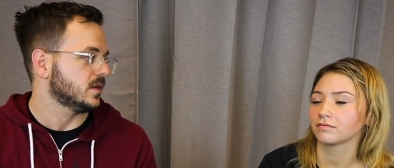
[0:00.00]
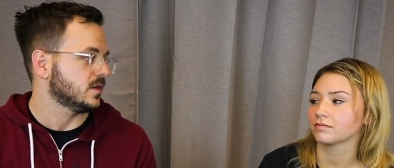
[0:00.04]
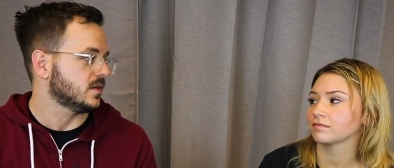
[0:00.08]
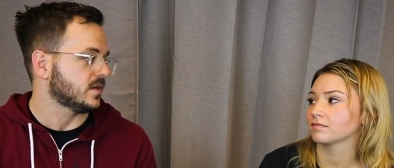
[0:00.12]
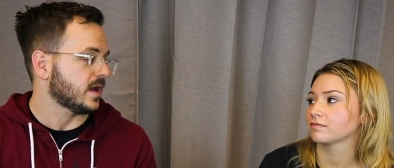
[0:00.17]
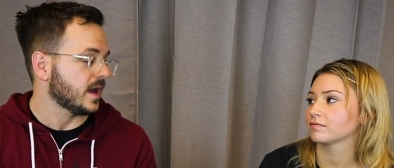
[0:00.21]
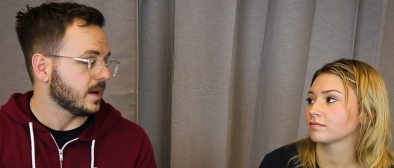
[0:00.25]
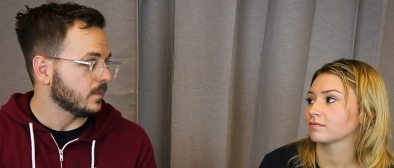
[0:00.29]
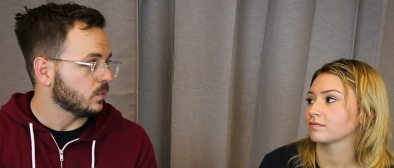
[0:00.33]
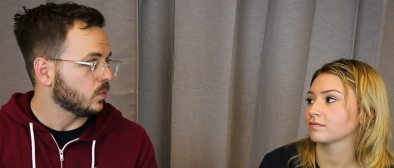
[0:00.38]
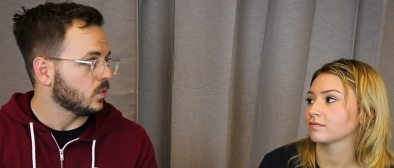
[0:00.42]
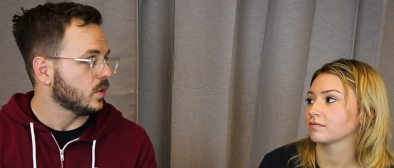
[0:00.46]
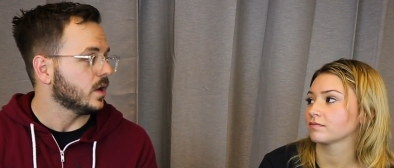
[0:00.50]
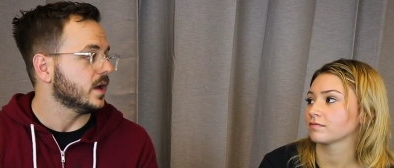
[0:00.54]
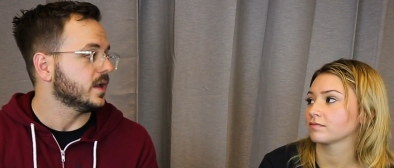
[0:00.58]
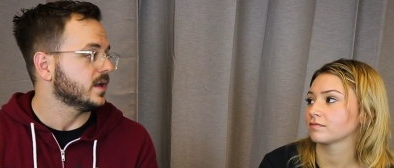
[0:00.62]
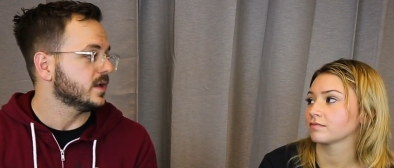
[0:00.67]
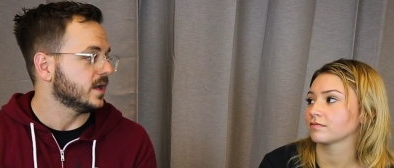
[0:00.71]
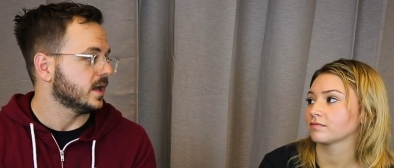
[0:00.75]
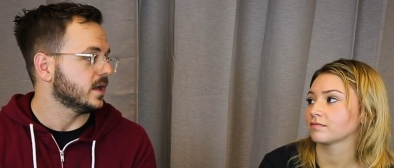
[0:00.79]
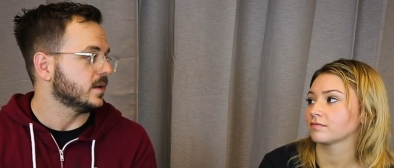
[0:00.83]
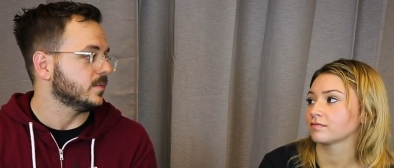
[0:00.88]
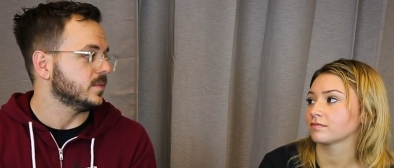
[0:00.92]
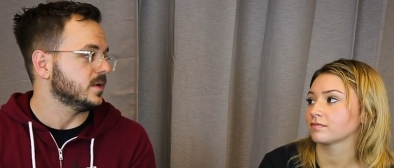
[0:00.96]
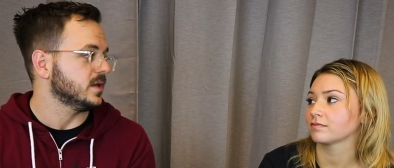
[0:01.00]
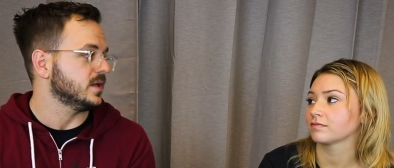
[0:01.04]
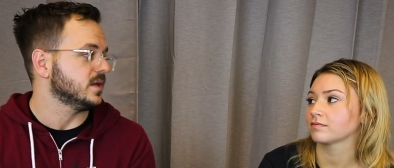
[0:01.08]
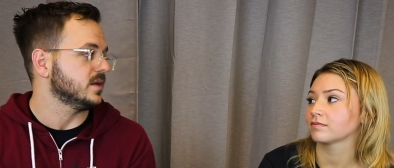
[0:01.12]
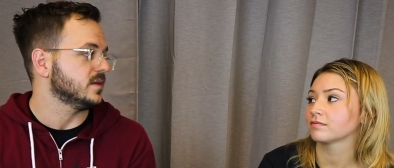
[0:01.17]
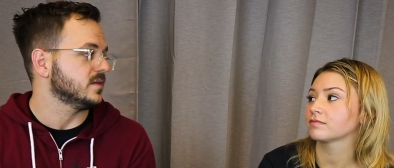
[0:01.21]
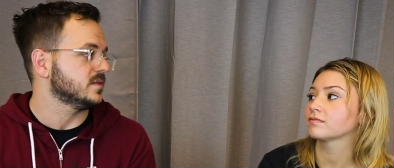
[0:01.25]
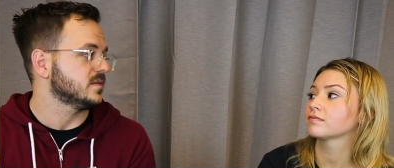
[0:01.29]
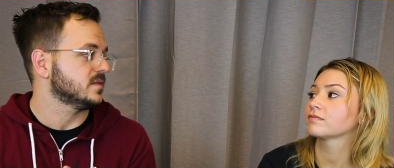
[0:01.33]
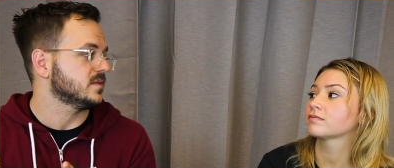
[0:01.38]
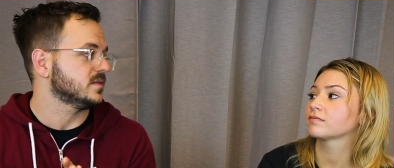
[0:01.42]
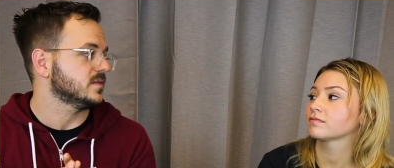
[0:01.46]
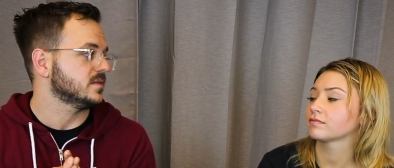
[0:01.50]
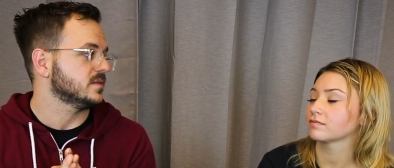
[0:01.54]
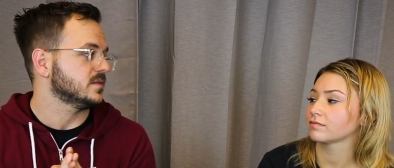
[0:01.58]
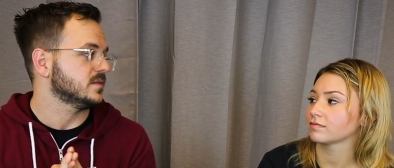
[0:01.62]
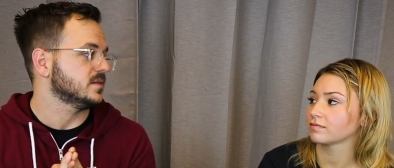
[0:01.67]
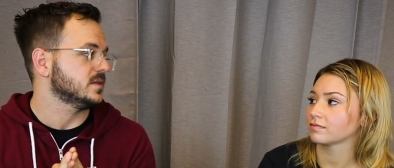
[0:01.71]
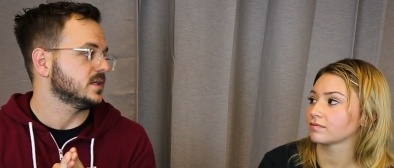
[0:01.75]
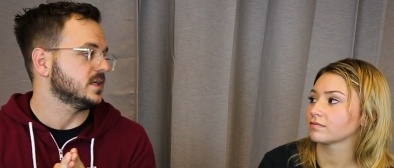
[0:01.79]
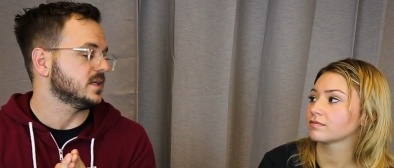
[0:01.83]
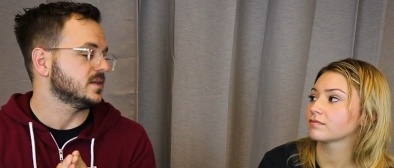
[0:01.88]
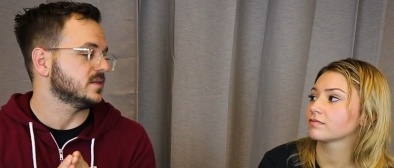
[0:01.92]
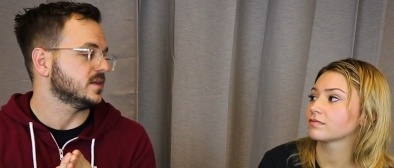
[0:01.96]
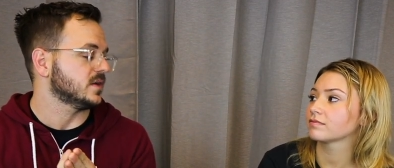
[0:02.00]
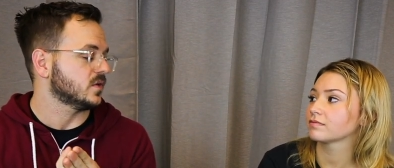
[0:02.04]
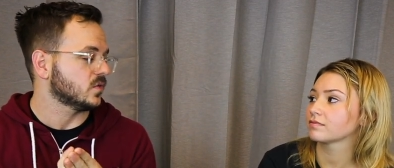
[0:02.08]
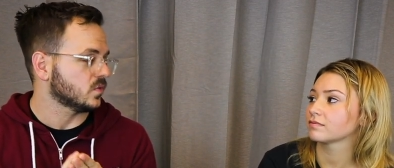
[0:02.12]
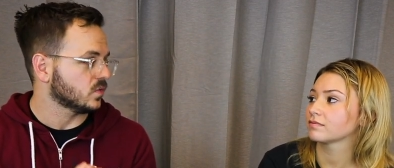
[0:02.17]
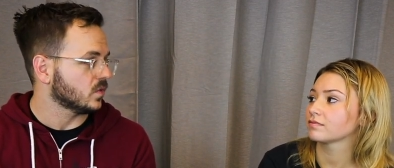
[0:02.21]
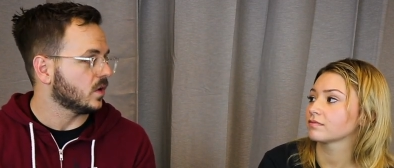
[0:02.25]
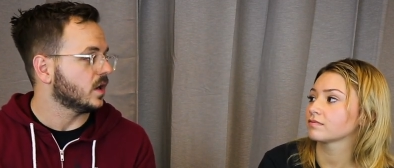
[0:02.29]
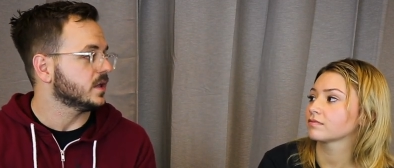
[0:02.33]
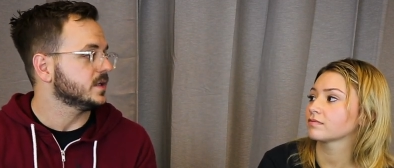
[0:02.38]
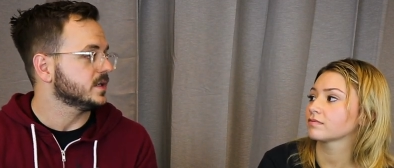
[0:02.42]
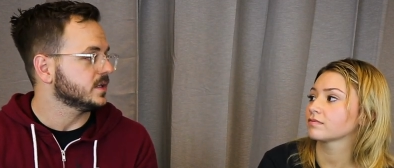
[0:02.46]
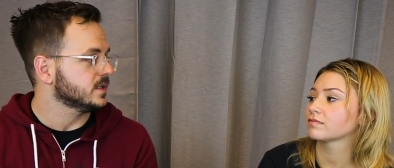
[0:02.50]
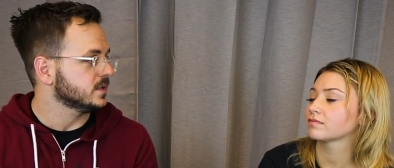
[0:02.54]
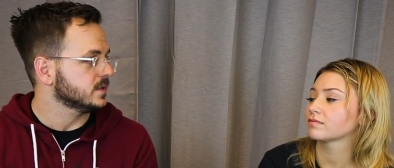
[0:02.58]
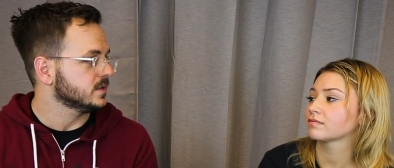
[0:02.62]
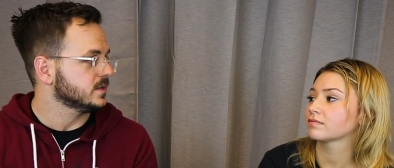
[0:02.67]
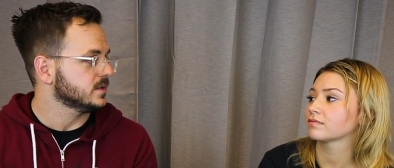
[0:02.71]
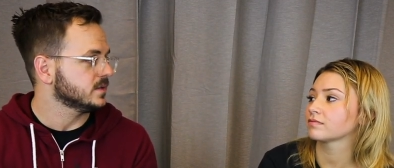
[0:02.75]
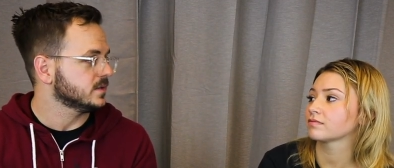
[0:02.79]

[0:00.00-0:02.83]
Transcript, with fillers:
Speaker 1: Type 1 diabetes is a chronic